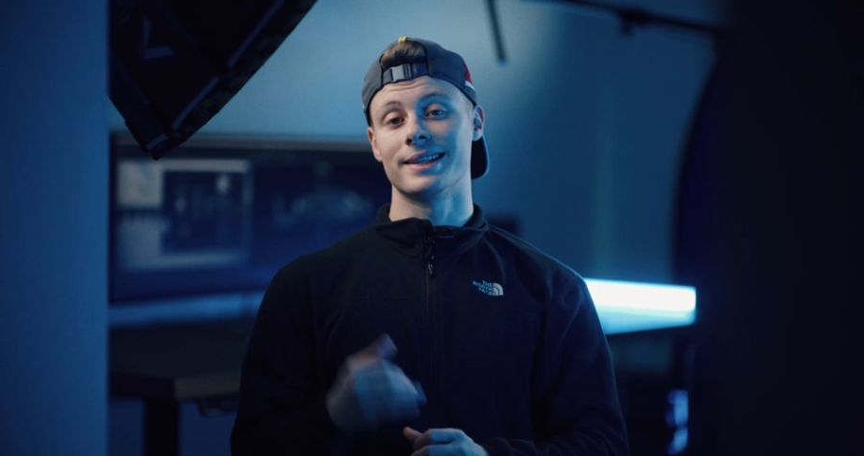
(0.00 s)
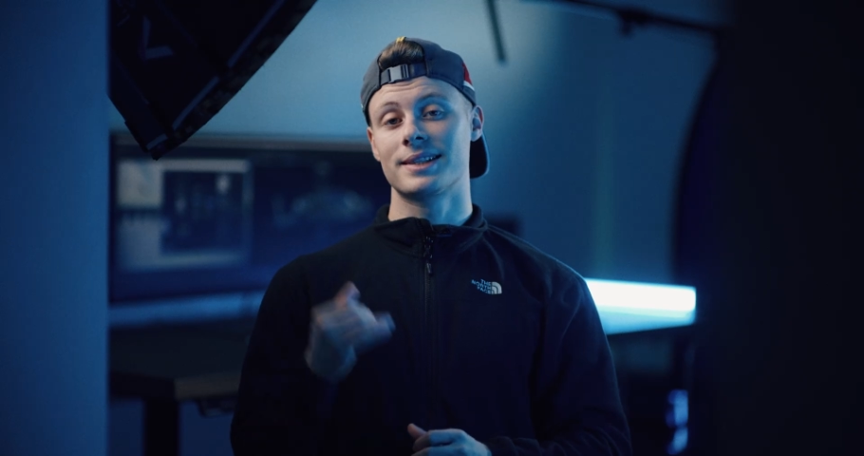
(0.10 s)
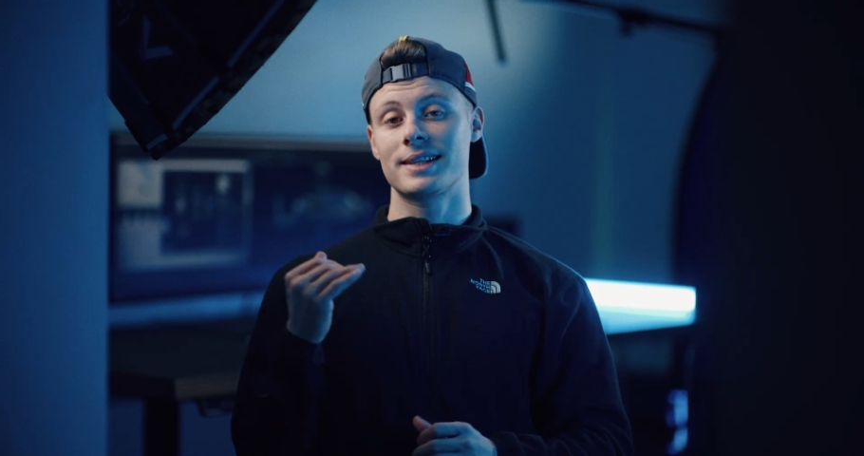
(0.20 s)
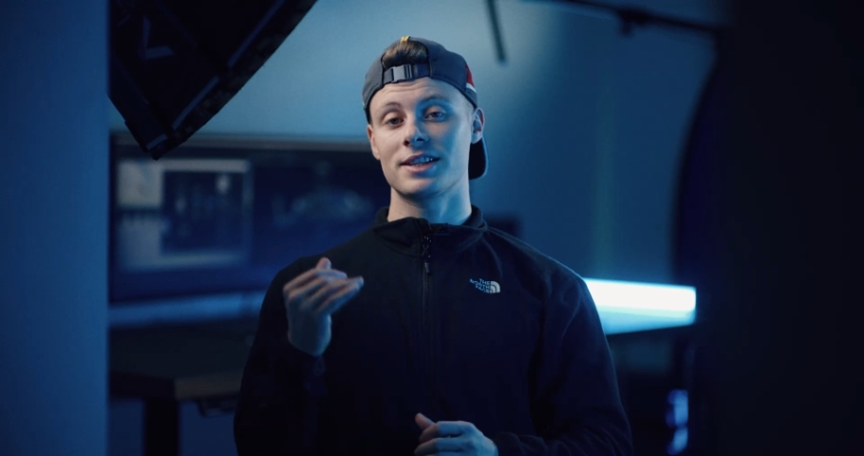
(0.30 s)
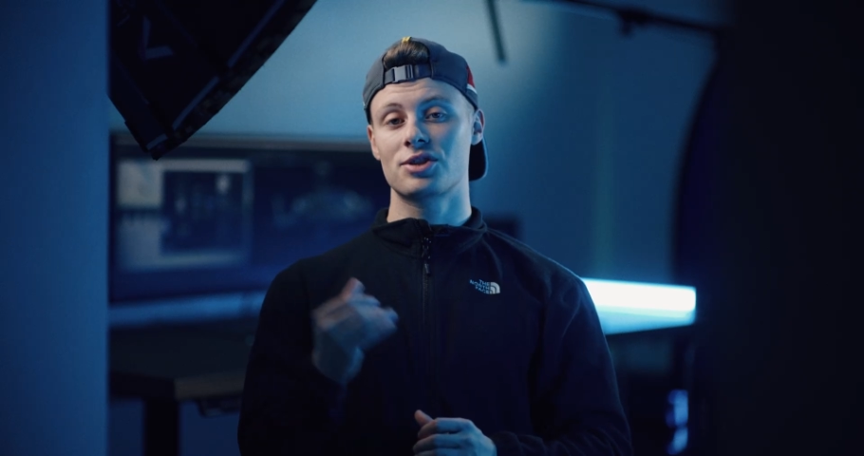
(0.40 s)
and
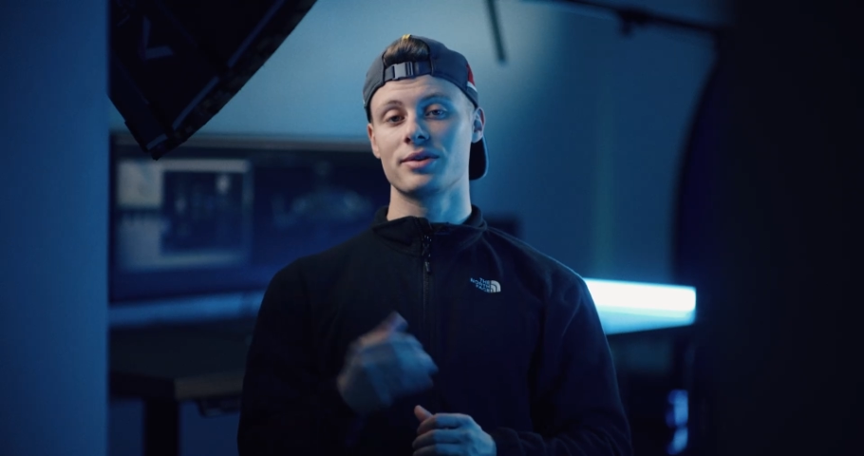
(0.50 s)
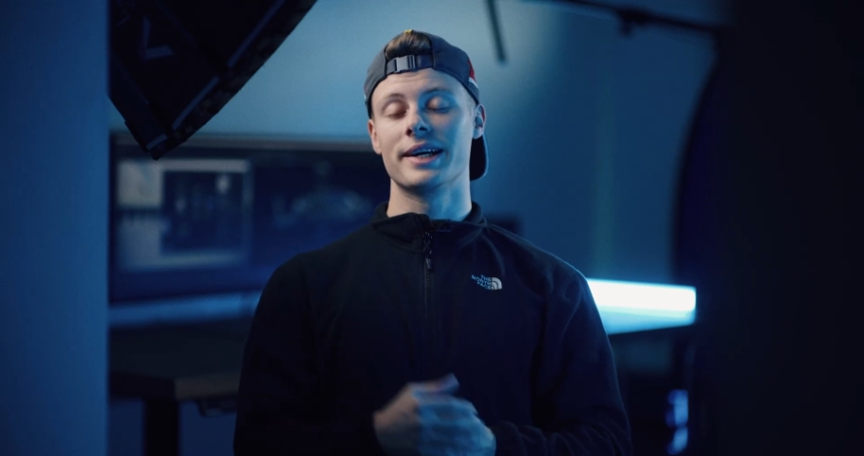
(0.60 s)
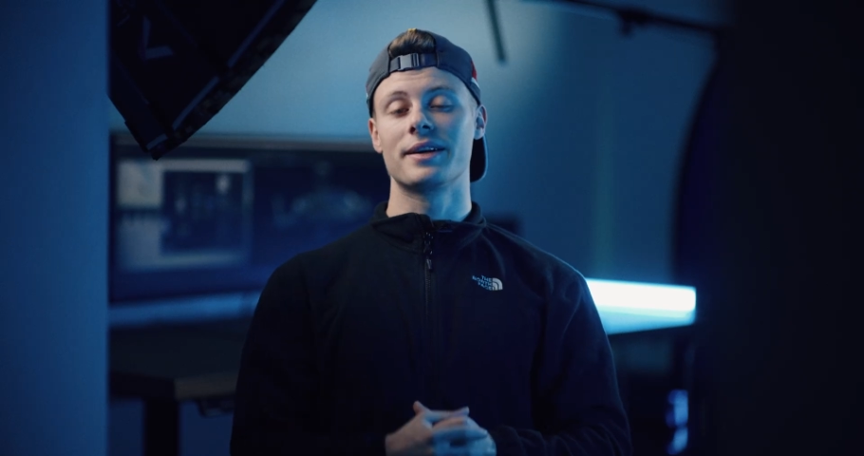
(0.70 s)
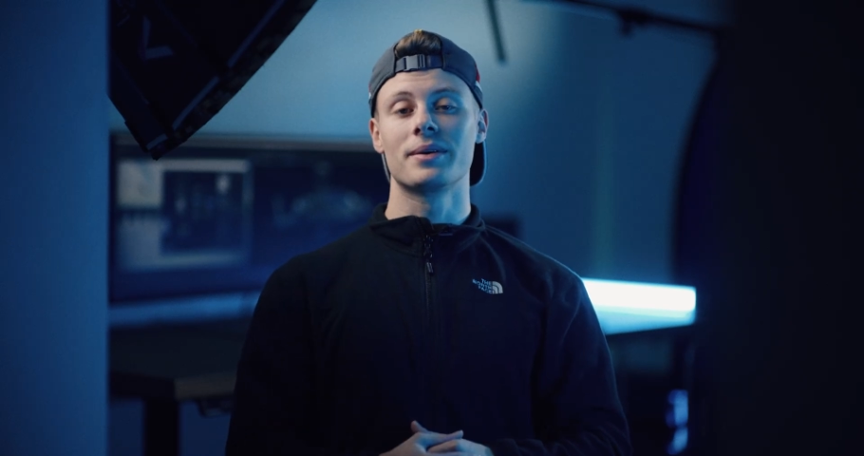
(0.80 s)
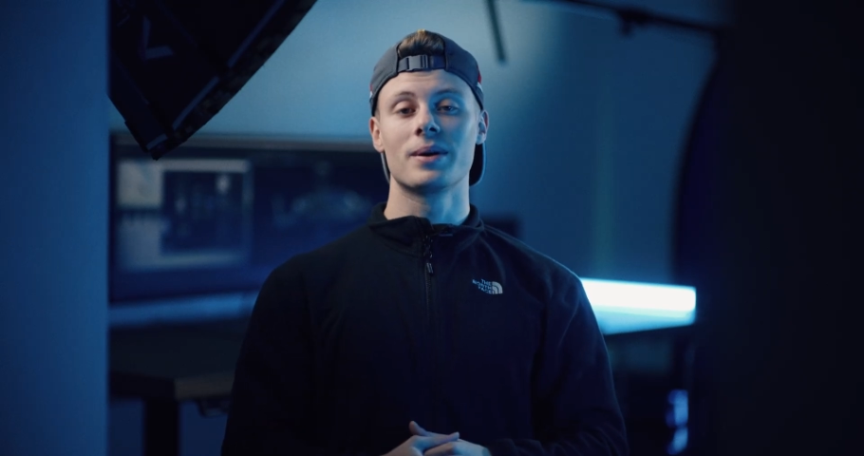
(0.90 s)
stitched
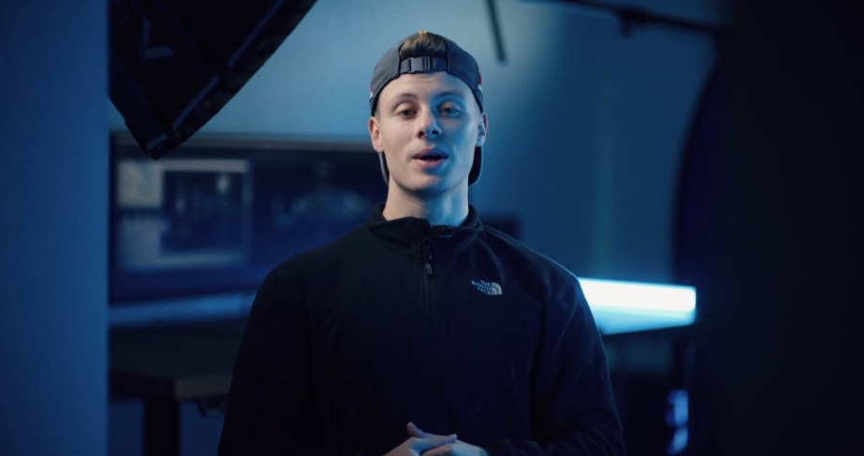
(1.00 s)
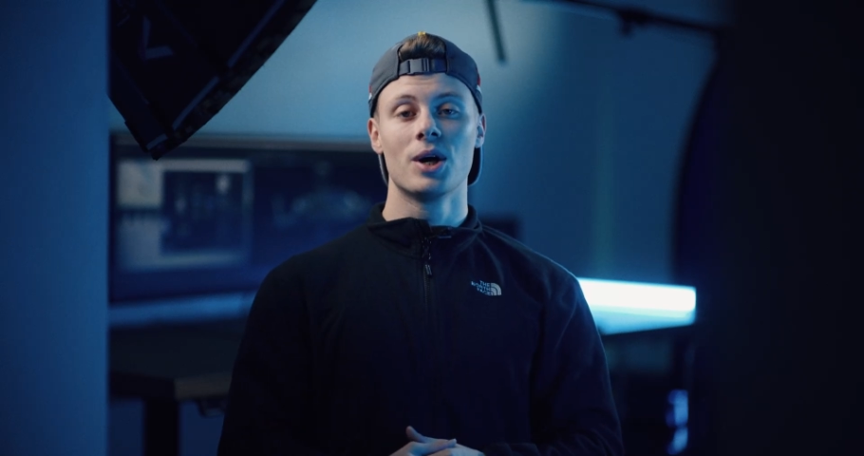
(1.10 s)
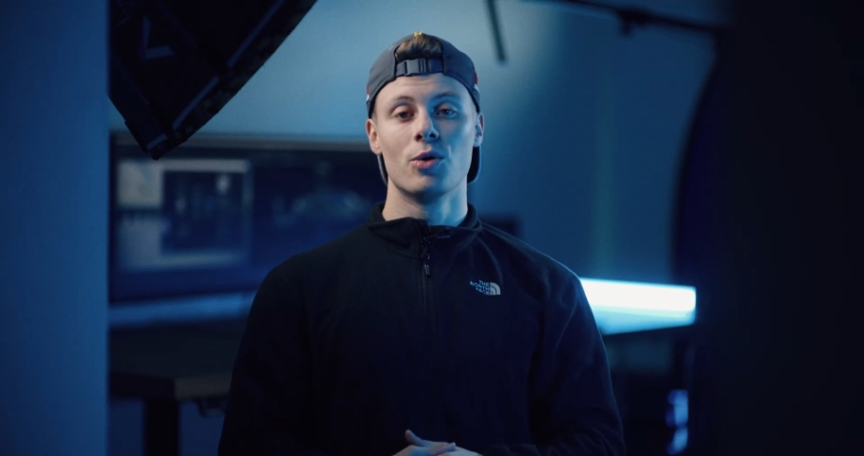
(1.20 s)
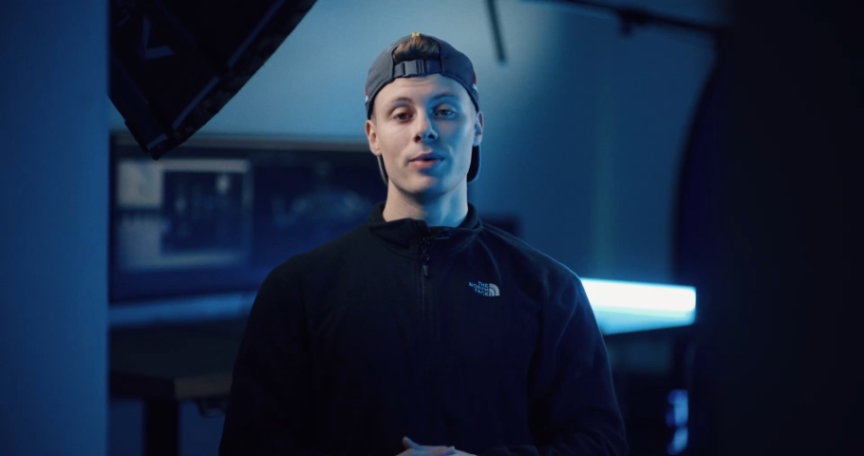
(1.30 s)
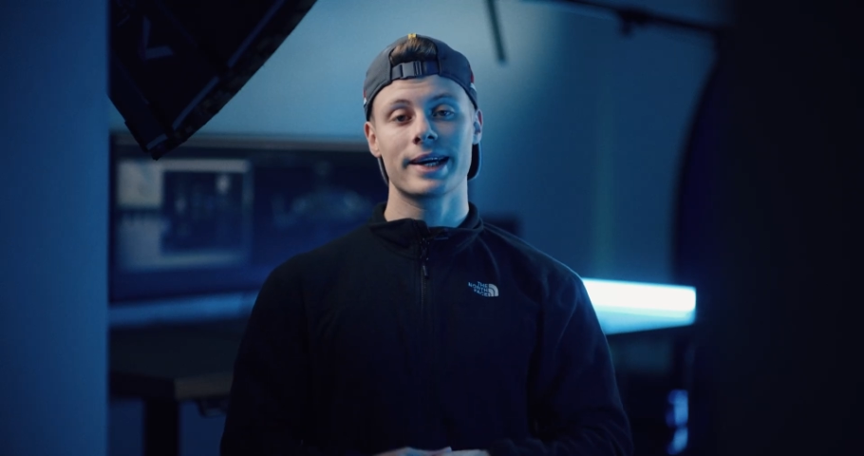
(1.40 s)
together,
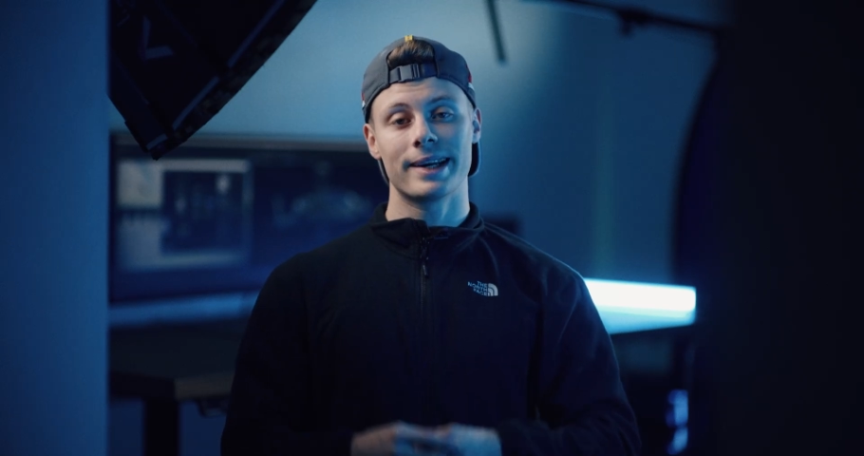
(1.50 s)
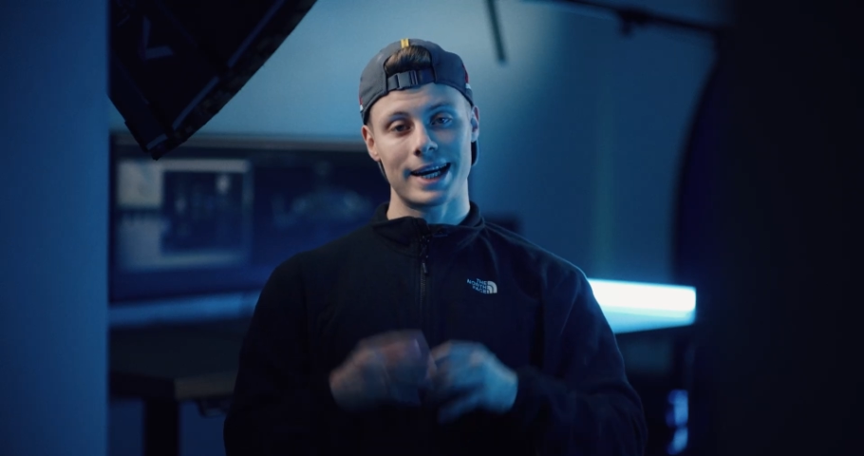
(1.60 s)
we can